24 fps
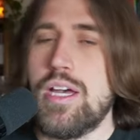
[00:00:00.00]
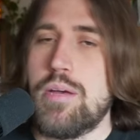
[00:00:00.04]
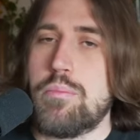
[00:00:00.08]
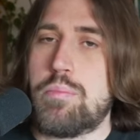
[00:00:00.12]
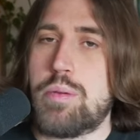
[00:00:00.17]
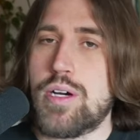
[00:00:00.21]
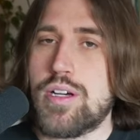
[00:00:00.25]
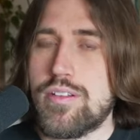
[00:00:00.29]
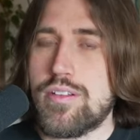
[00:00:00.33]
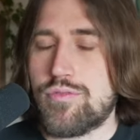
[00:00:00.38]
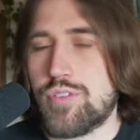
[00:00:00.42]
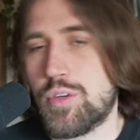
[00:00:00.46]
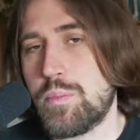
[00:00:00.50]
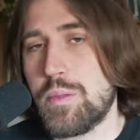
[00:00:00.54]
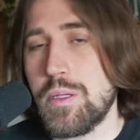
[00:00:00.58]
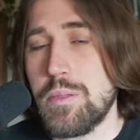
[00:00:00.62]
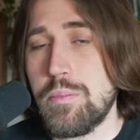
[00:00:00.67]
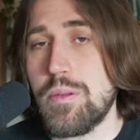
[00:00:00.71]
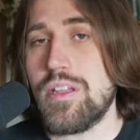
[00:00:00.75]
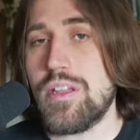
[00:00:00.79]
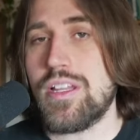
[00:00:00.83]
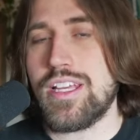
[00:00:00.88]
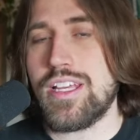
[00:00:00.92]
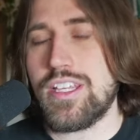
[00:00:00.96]
But for
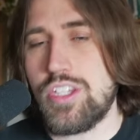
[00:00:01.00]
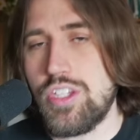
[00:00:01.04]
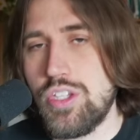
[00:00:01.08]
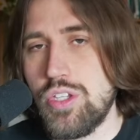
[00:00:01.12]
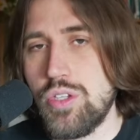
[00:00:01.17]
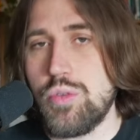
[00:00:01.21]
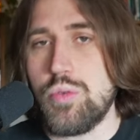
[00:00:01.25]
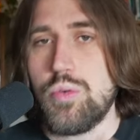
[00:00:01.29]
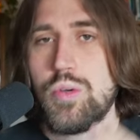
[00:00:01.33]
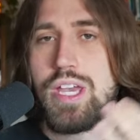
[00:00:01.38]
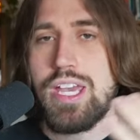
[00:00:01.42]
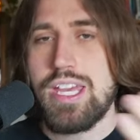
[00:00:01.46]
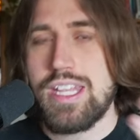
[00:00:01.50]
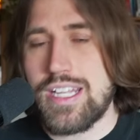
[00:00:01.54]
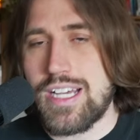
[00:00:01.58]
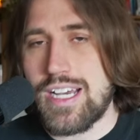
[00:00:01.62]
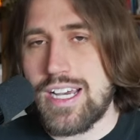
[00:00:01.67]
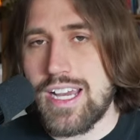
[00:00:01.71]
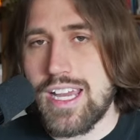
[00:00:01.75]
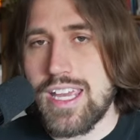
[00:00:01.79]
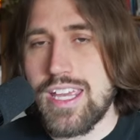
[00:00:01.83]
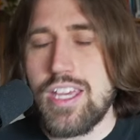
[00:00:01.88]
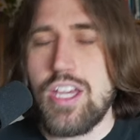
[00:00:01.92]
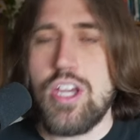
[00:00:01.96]
people like you and
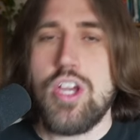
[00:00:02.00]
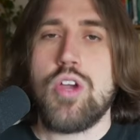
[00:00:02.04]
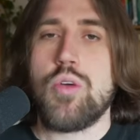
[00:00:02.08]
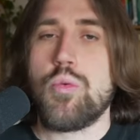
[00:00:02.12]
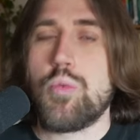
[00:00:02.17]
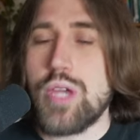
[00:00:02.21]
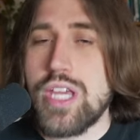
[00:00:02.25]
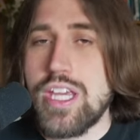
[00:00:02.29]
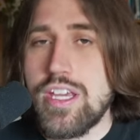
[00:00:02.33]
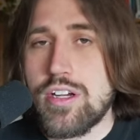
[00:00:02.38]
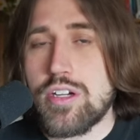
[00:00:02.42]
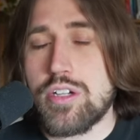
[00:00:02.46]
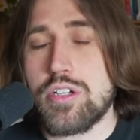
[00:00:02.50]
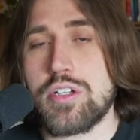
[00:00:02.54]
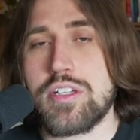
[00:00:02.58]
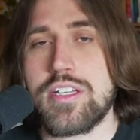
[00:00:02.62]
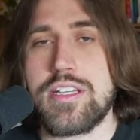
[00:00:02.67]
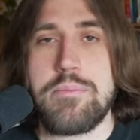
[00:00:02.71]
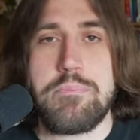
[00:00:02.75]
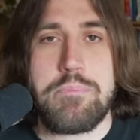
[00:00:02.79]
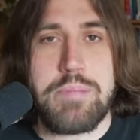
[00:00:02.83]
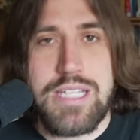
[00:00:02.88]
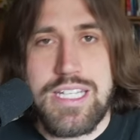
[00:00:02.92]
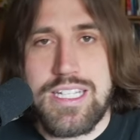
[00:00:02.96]
I, we are
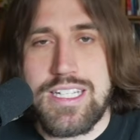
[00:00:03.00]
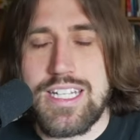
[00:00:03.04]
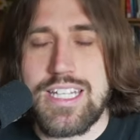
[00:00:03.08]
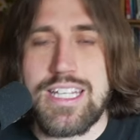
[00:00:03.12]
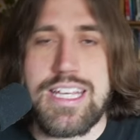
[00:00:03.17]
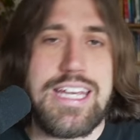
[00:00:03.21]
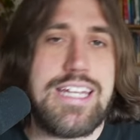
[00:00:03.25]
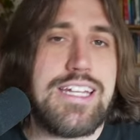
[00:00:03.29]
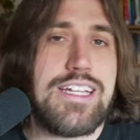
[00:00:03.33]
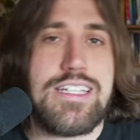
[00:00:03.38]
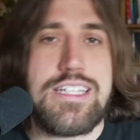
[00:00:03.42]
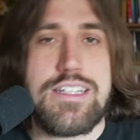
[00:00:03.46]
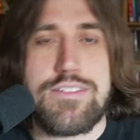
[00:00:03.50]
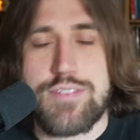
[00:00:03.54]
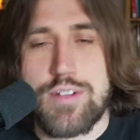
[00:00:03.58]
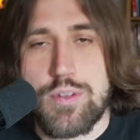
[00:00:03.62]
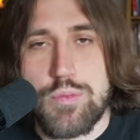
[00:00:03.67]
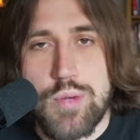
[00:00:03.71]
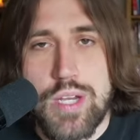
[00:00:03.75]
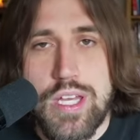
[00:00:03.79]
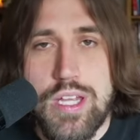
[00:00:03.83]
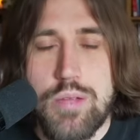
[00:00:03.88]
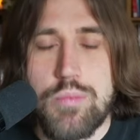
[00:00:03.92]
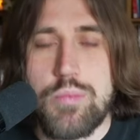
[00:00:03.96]
competing in a different
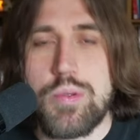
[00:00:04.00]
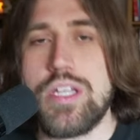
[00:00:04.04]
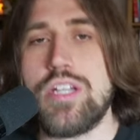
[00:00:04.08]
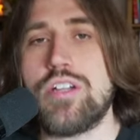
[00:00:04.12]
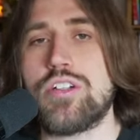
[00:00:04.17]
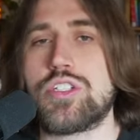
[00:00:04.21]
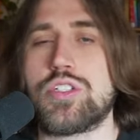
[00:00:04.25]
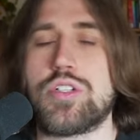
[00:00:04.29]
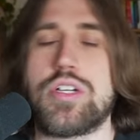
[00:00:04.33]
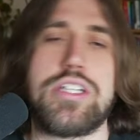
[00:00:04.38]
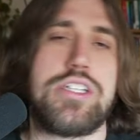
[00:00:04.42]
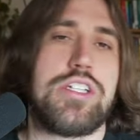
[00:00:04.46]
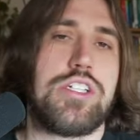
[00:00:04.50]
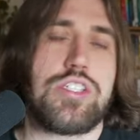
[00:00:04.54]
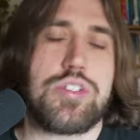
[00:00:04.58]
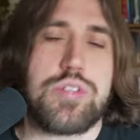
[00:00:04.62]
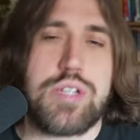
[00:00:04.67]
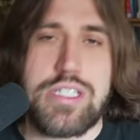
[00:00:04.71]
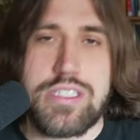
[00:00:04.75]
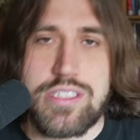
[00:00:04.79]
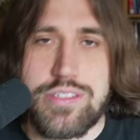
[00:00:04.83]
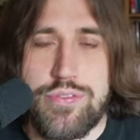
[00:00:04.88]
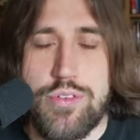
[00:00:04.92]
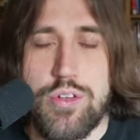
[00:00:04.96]
realm. We are trying to
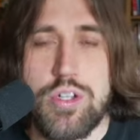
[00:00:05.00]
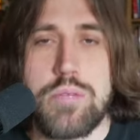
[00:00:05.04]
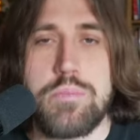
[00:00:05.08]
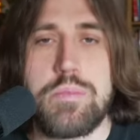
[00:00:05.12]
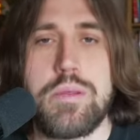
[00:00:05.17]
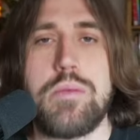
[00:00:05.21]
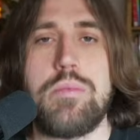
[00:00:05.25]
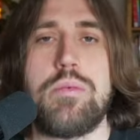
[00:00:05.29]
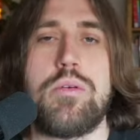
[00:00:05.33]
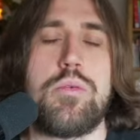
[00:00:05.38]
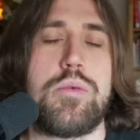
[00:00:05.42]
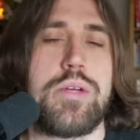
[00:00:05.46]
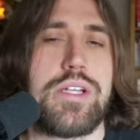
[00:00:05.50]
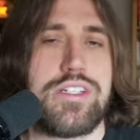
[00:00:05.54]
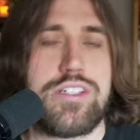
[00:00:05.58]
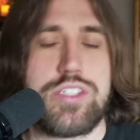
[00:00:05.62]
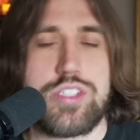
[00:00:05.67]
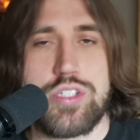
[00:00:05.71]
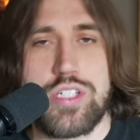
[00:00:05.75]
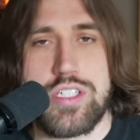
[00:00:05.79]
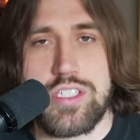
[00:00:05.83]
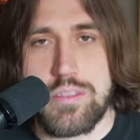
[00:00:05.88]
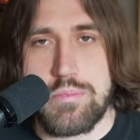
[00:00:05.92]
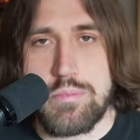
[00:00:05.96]
transform people, we are
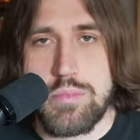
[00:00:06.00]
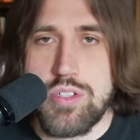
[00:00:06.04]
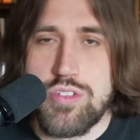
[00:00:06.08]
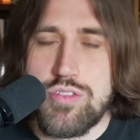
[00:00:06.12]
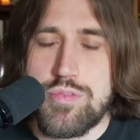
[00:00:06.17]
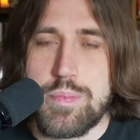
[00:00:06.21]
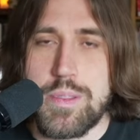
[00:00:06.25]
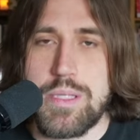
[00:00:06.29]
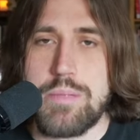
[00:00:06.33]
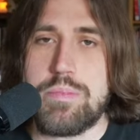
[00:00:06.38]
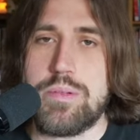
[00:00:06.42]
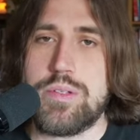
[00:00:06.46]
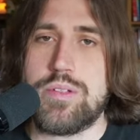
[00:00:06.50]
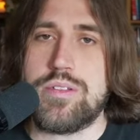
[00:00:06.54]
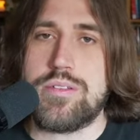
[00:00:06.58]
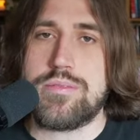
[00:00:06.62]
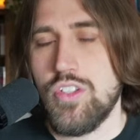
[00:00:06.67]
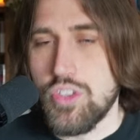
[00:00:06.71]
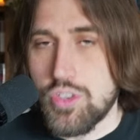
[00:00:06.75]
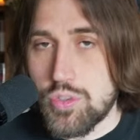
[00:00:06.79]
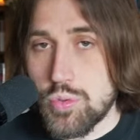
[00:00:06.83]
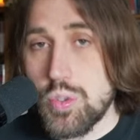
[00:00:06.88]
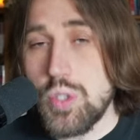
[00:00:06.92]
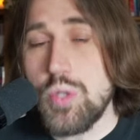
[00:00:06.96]
trying to move people
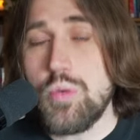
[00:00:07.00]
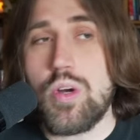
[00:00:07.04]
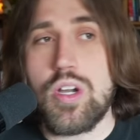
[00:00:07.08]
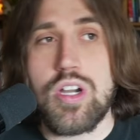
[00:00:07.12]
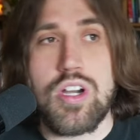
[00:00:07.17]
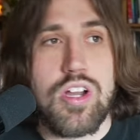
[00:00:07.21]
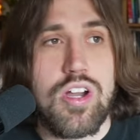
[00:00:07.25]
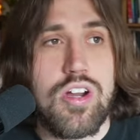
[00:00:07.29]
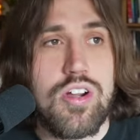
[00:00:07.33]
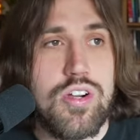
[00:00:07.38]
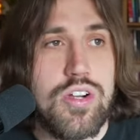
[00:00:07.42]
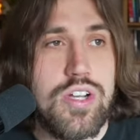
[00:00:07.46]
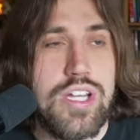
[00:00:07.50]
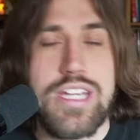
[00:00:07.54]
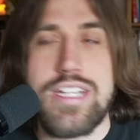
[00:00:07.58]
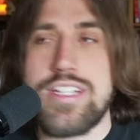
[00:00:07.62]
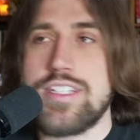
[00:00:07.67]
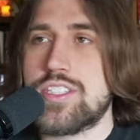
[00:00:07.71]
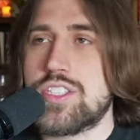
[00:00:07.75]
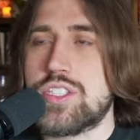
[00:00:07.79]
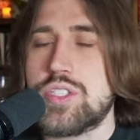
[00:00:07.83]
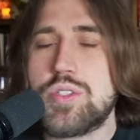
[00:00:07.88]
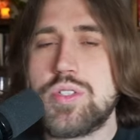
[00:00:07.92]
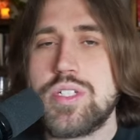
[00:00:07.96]
through our art in
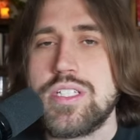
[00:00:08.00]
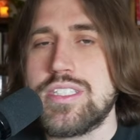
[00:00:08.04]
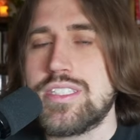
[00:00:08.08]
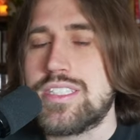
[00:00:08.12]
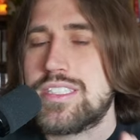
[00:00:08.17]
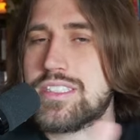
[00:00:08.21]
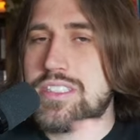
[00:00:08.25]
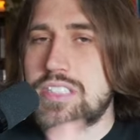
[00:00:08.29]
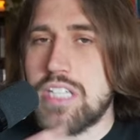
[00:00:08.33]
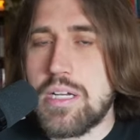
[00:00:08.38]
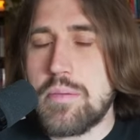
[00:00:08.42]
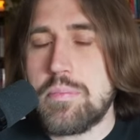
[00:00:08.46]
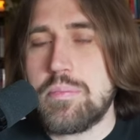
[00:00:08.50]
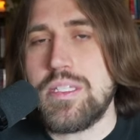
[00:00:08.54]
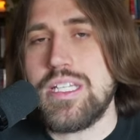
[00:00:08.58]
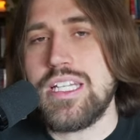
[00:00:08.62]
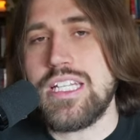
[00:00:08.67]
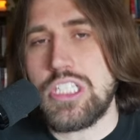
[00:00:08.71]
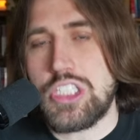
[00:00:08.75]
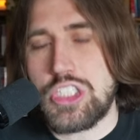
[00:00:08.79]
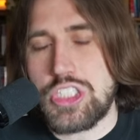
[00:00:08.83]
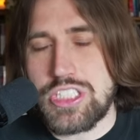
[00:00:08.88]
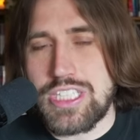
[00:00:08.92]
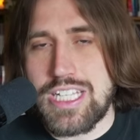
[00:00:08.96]
a certain sub
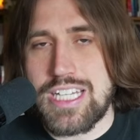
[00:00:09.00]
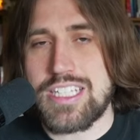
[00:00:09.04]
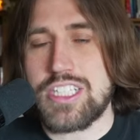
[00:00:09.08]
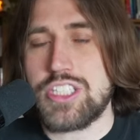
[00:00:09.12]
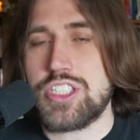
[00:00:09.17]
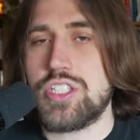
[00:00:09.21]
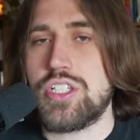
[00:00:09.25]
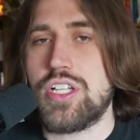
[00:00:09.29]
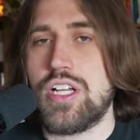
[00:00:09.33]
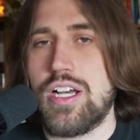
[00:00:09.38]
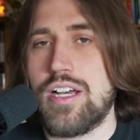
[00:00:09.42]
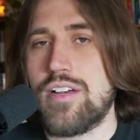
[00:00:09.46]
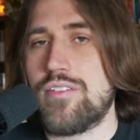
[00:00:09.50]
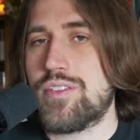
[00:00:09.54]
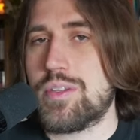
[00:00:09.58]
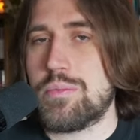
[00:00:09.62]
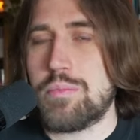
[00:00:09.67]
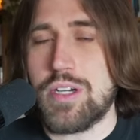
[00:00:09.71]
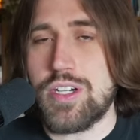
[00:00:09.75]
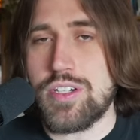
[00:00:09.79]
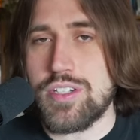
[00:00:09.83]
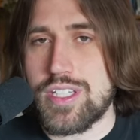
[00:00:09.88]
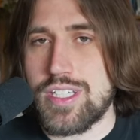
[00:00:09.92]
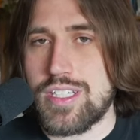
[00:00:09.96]
niche section of the
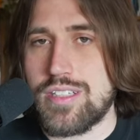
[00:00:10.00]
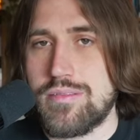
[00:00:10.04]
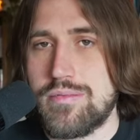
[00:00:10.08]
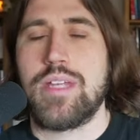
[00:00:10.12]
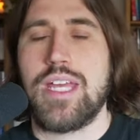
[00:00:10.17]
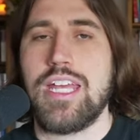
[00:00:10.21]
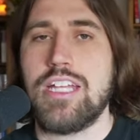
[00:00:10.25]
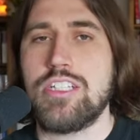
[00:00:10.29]
market.